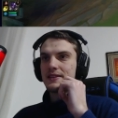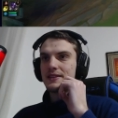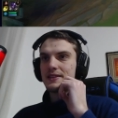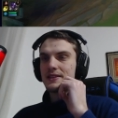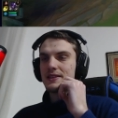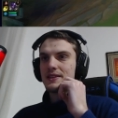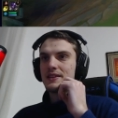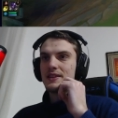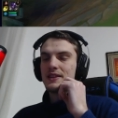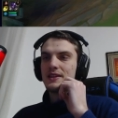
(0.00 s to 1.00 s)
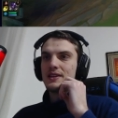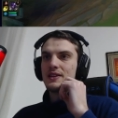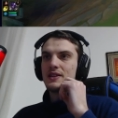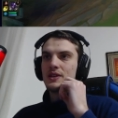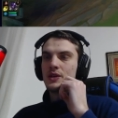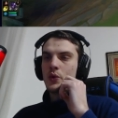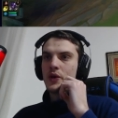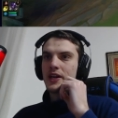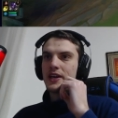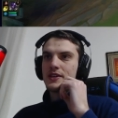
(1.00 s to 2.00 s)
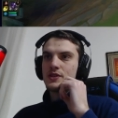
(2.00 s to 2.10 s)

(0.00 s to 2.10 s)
800 gold. Okay,